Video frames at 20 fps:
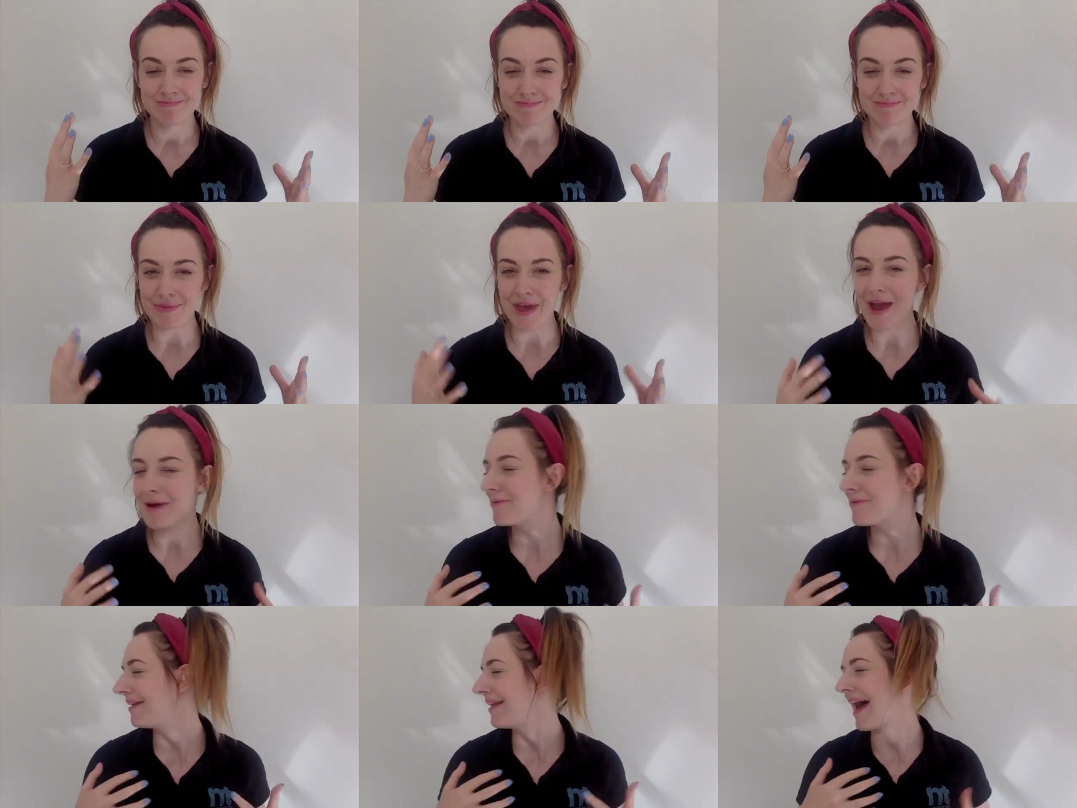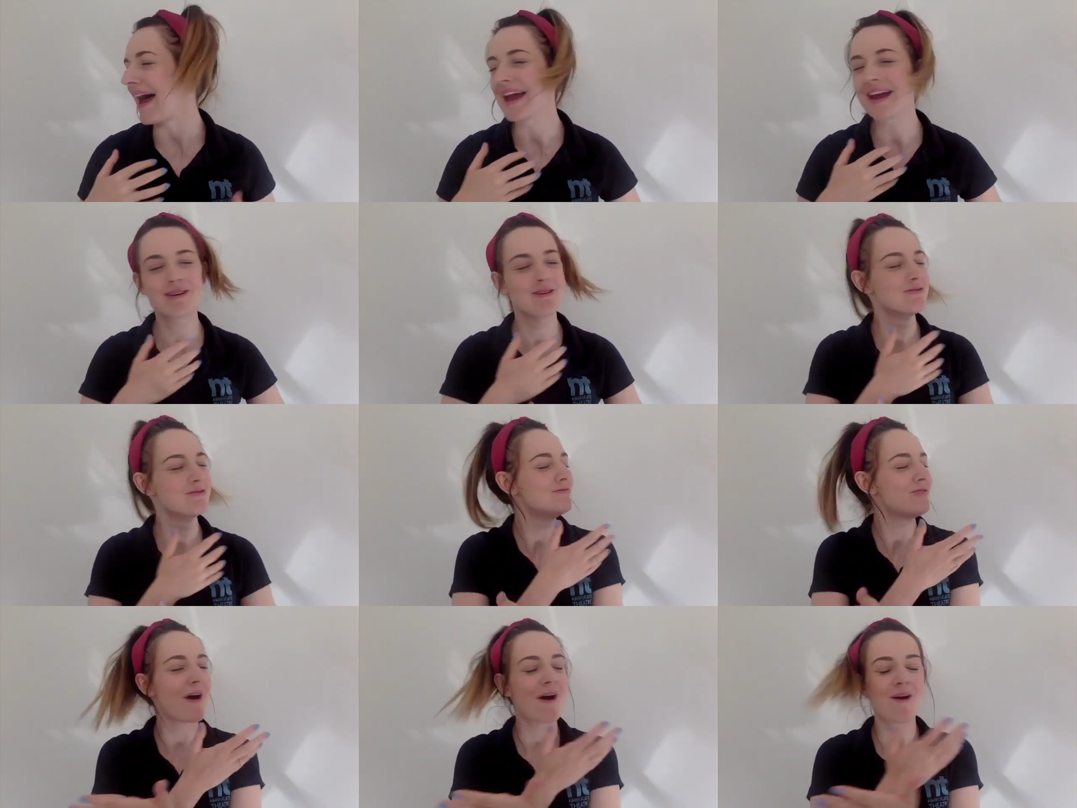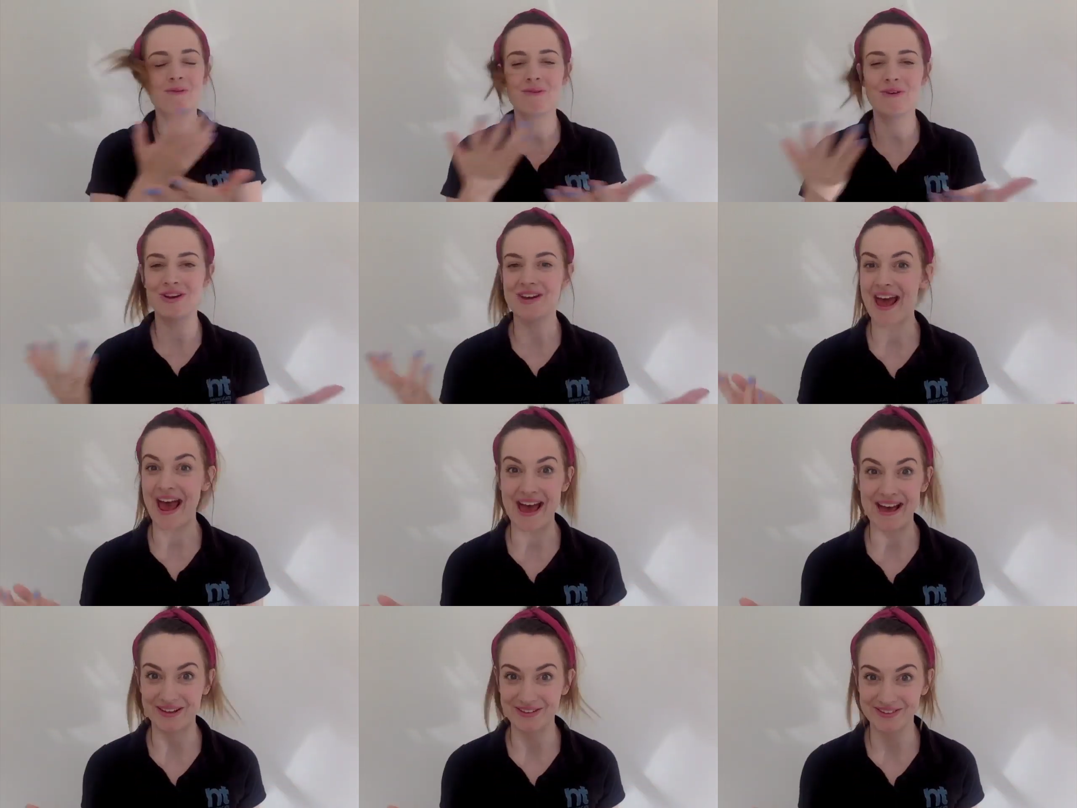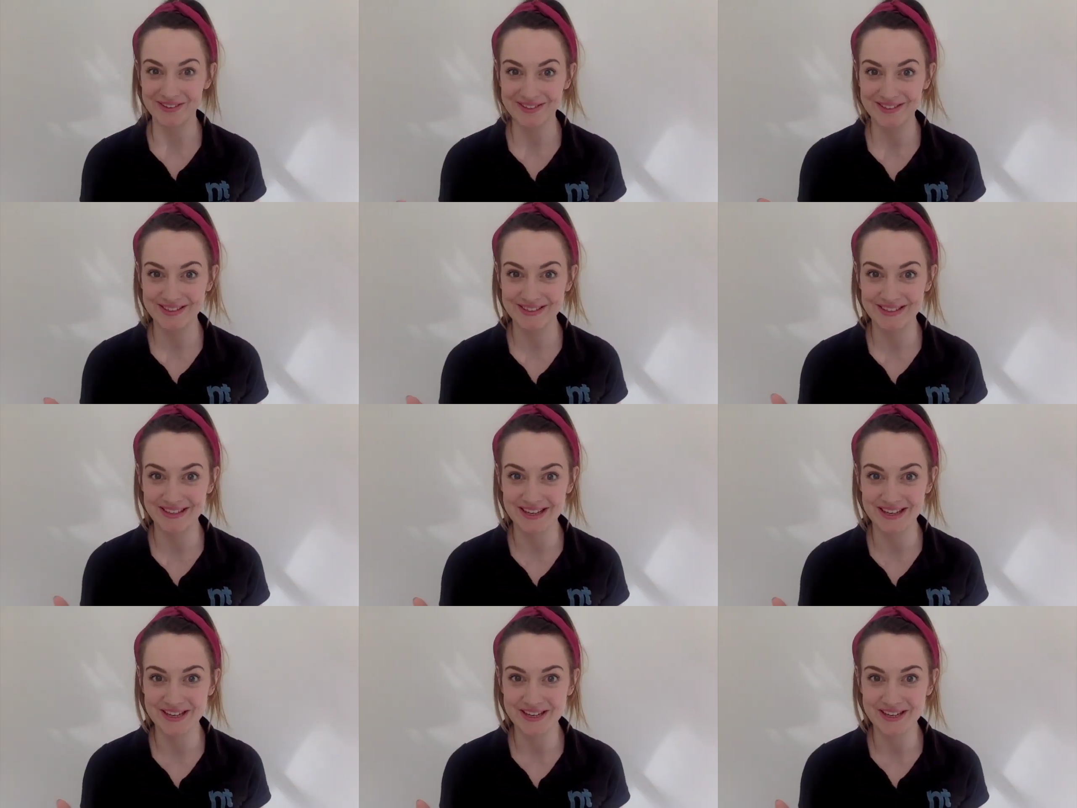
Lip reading: They were like no one else.